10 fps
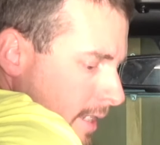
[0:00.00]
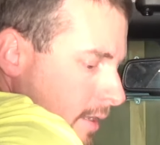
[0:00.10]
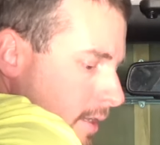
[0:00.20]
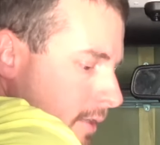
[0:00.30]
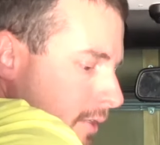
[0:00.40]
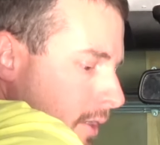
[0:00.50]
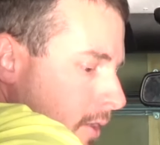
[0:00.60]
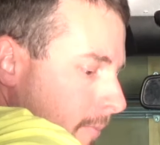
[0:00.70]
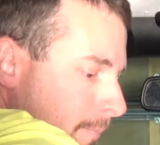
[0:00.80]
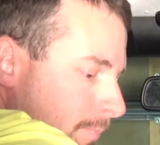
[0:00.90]

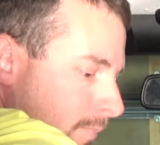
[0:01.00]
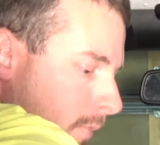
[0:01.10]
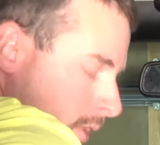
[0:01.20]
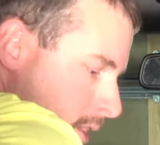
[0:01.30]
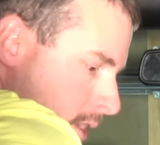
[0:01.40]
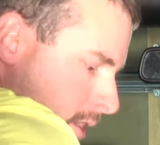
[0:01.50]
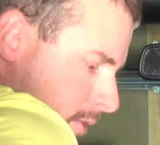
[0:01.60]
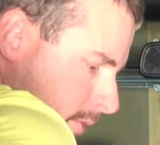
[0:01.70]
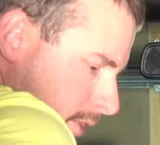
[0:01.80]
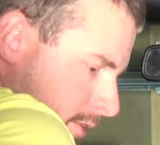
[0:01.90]
So
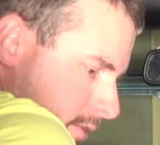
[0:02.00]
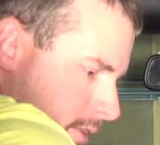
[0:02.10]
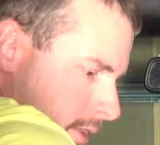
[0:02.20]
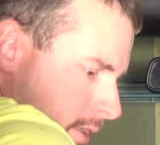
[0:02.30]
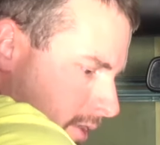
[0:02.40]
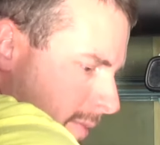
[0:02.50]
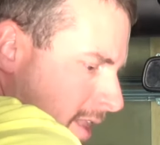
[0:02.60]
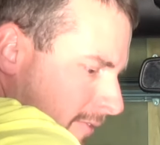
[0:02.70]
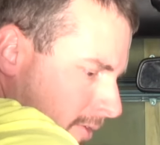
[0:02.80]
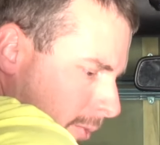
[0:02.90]
when you're, when I'm
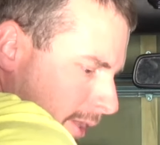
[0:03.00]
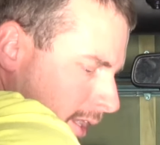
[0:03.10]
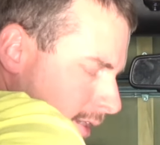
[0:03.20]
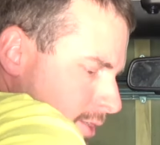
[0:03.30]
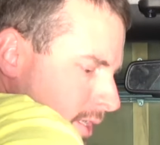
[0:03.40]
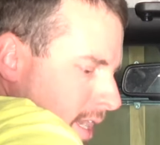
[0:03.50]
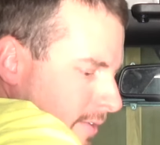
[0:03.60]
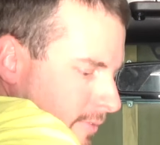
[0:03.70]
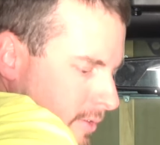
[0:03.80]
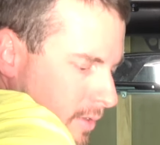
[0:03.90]
out four-wheeling, I usually
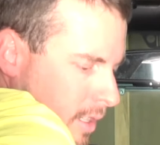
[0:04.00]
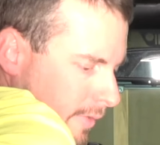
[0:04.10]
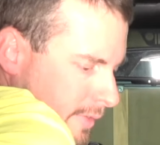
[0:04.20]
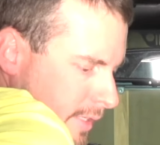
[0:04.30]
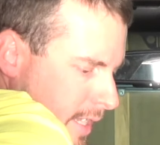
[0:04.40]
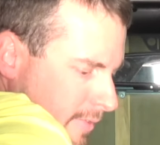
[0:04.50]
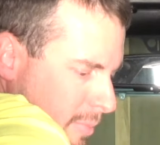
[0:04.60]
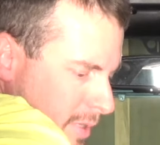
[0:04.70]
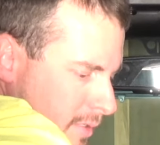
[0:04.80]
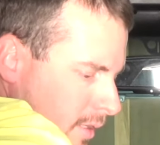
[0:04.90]
have, obviously I have a
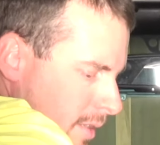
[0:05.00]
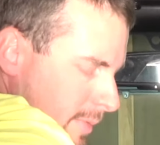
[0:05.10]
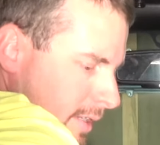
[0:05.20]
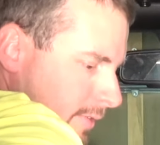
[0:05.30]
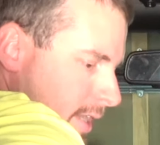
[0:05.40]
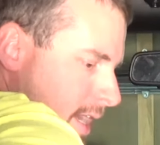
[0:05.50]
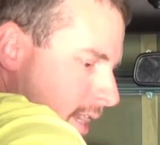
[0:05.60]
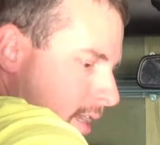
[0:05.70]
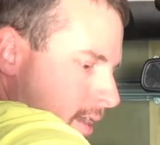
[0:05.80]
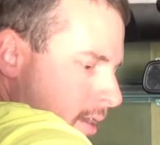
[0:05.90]
pistol on me every day.